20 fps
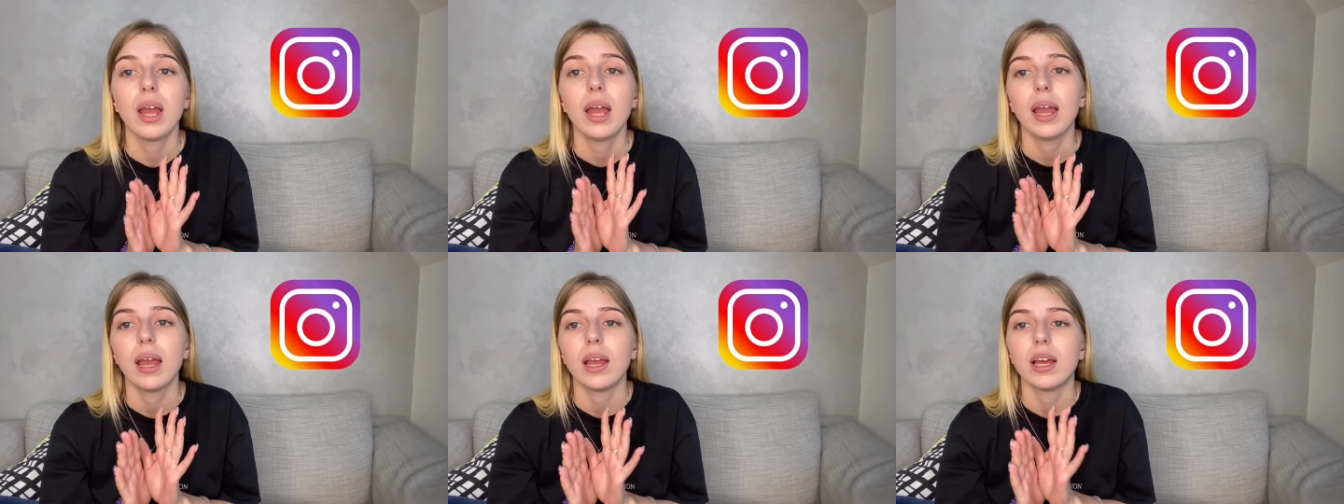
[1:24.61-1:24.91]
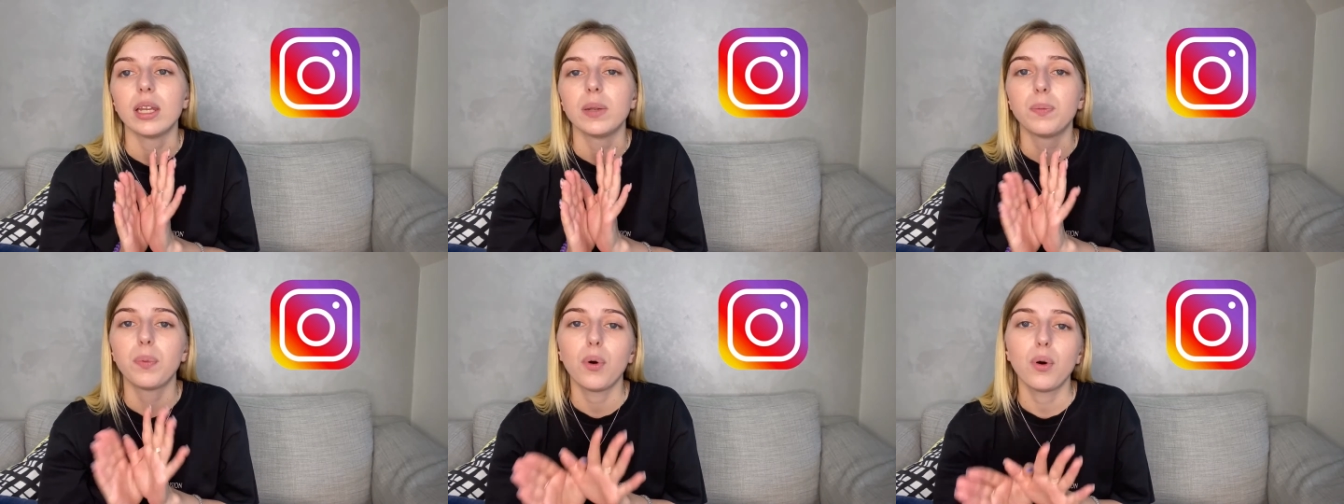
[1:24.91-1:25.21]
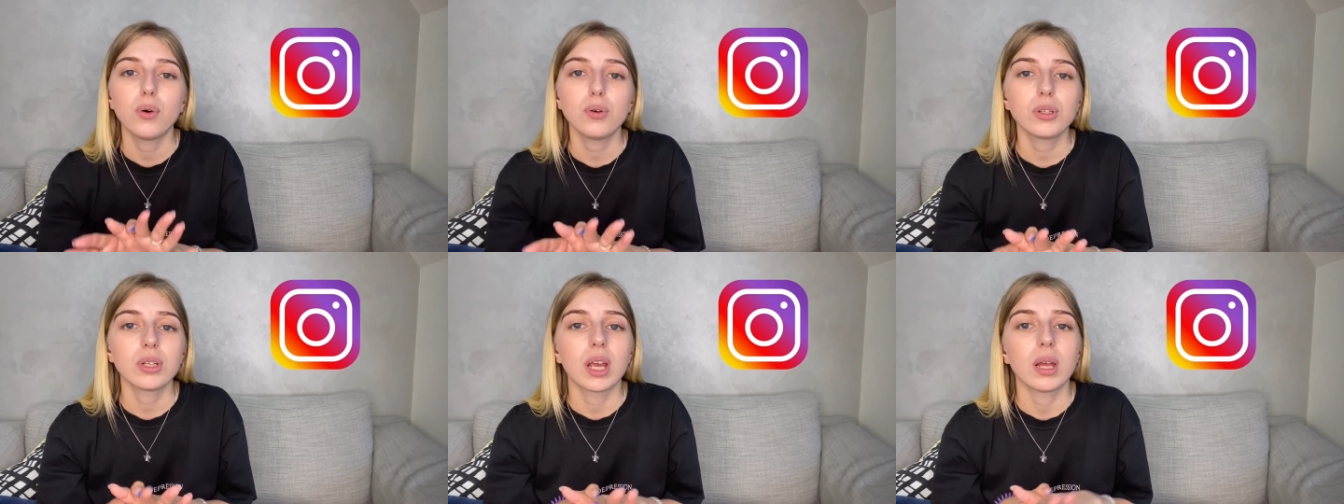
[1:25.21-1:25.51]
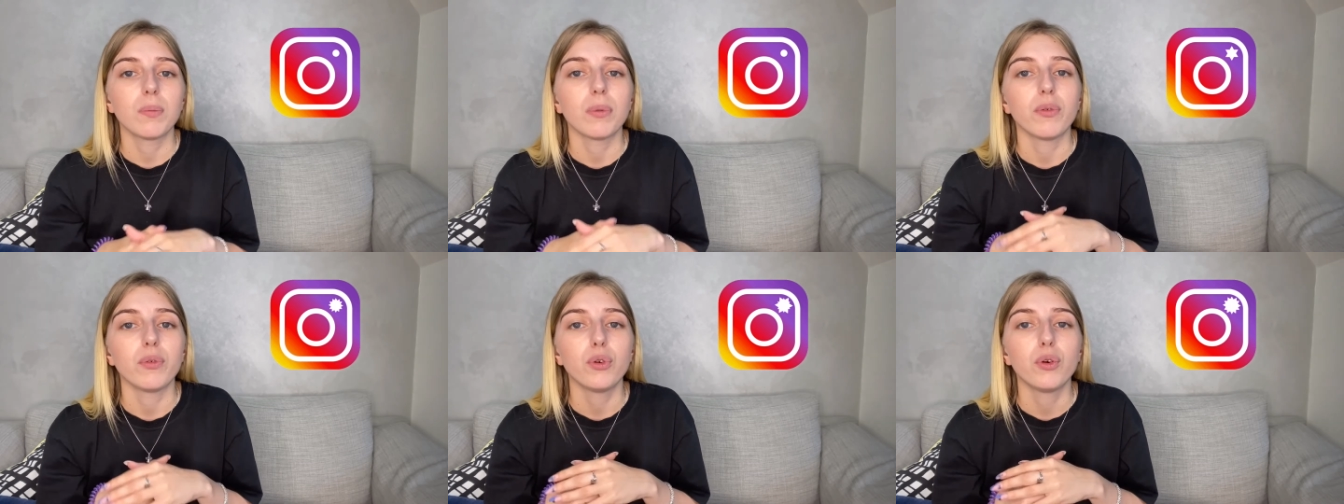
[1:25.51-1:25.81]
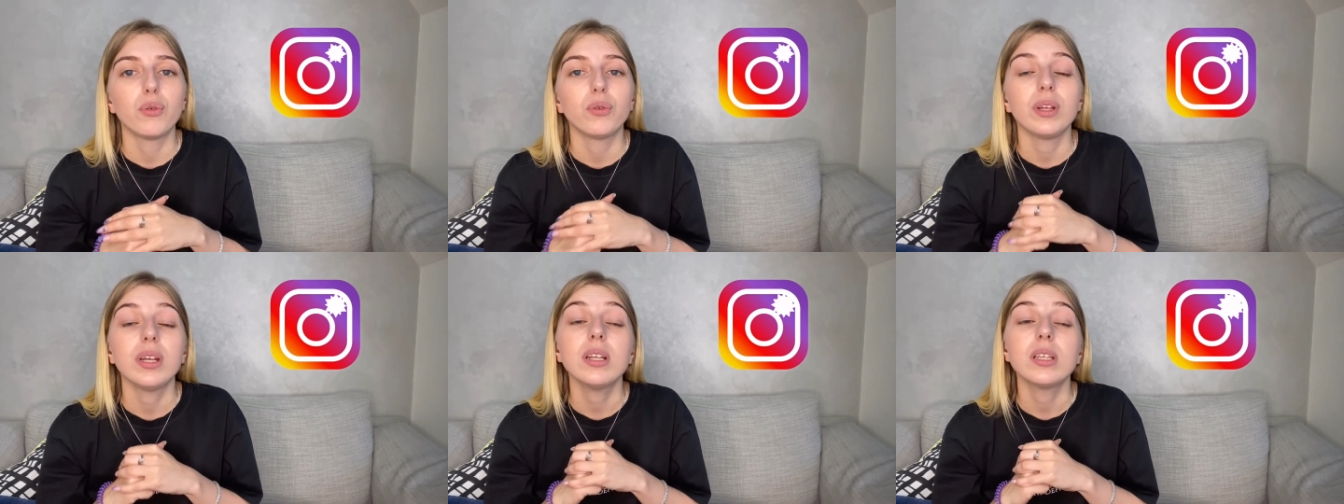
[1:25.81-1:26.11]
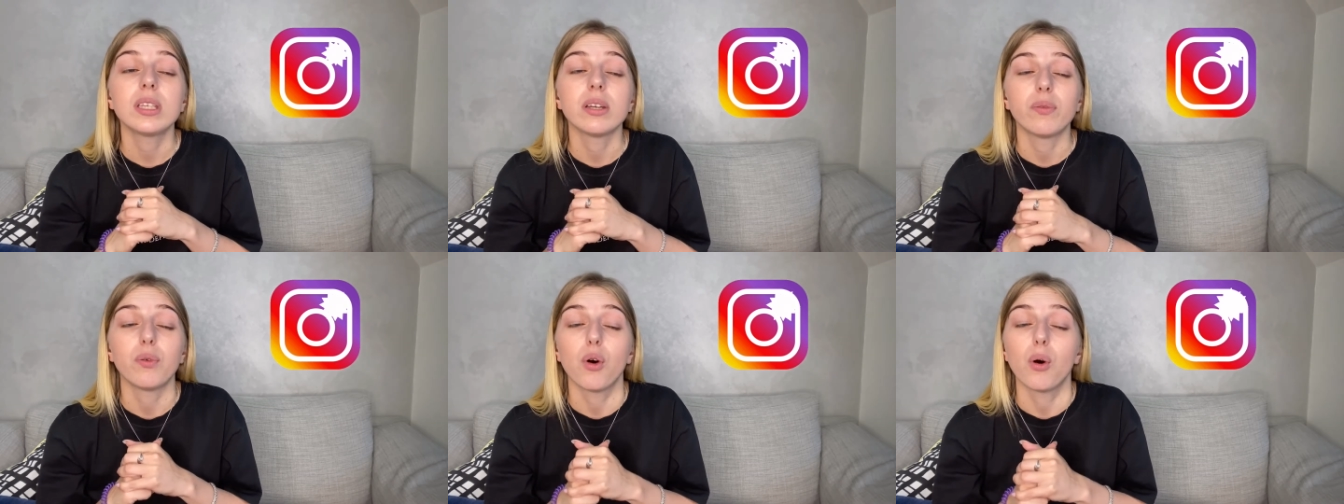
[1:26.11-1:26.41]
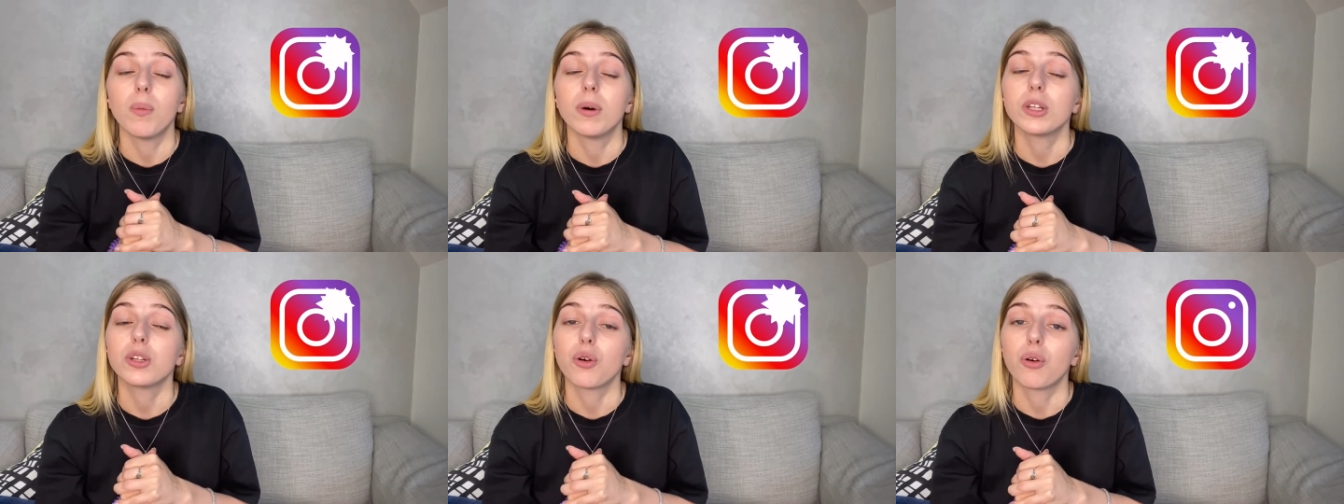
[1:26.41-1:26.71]
and posts can be viewed in the
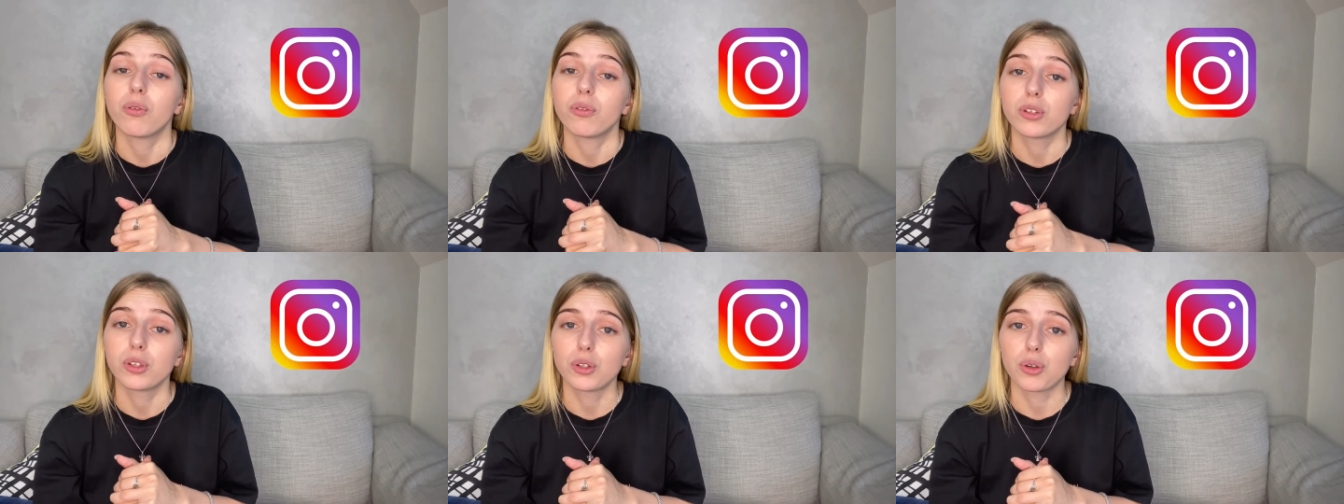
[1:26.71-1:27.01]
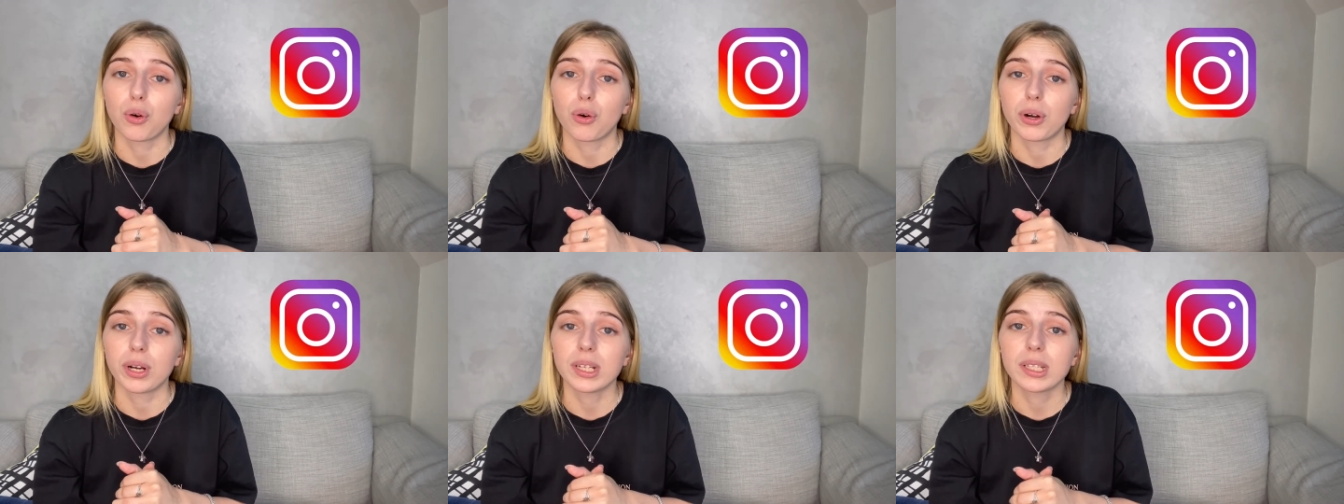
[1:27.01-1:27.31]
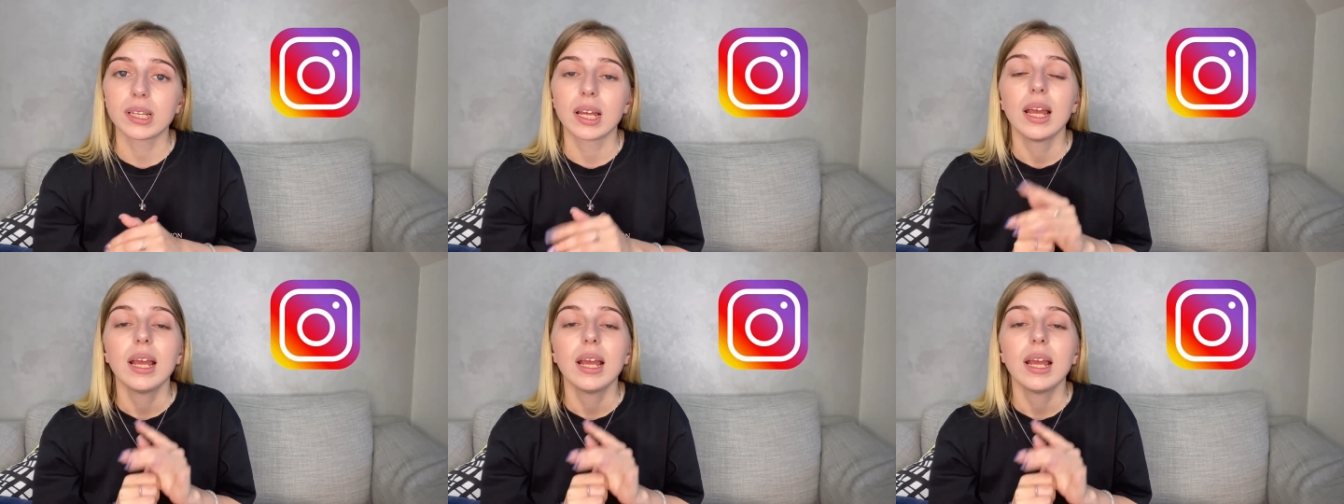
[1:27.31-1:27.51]
format of stories.